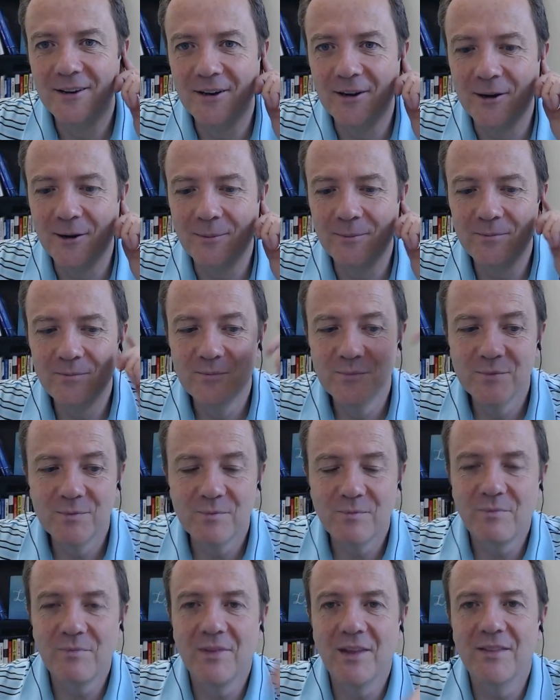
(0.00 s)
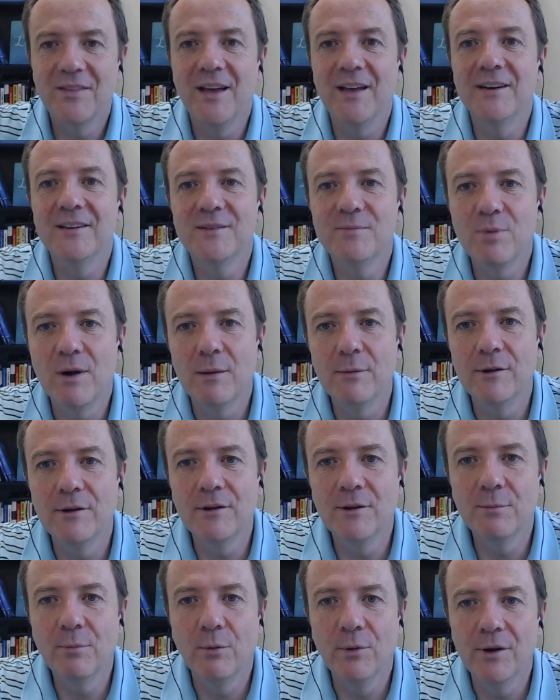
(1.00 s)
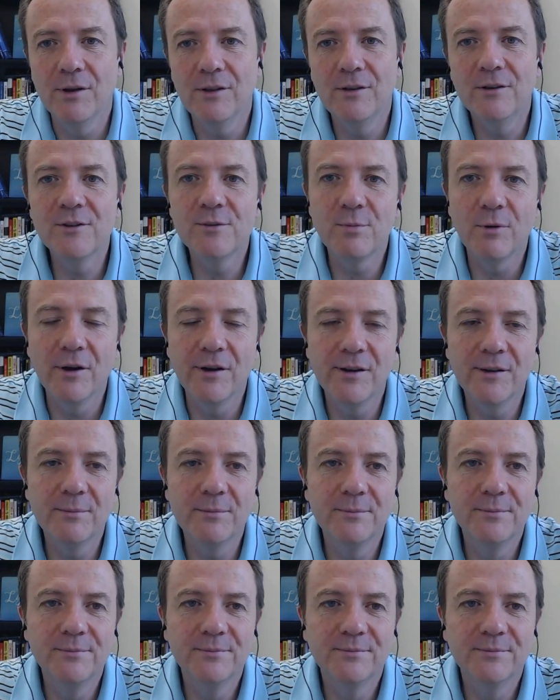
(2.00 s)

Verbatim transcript: um, that is probably a good point you just brought up.